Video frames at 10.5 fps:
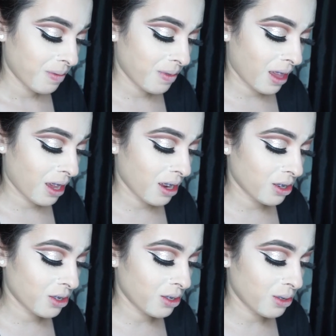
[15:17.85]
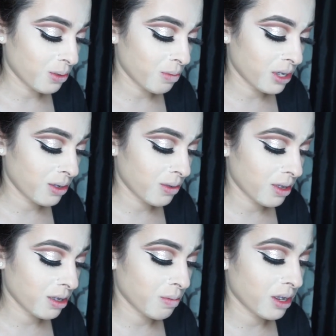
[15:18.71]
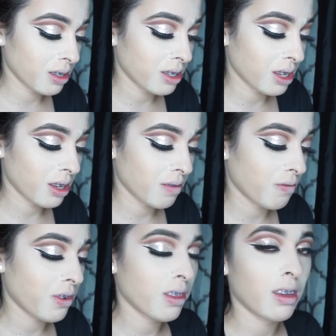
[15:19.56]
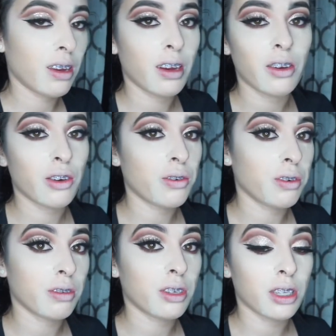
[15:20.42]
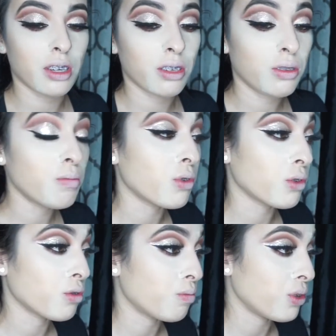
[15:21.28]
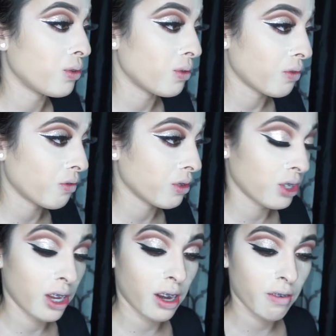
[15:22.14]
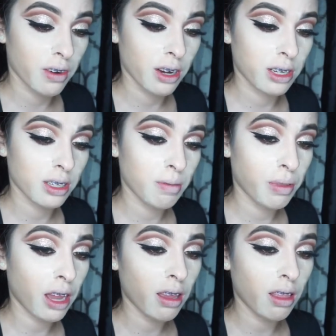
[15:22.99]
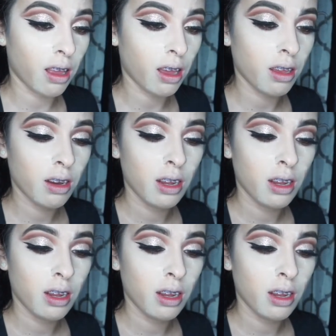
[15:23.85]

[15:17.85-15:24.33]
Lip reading: that introduced me to this, because for the inner corners, it is the most beautiful shade ever. It does apply a lot,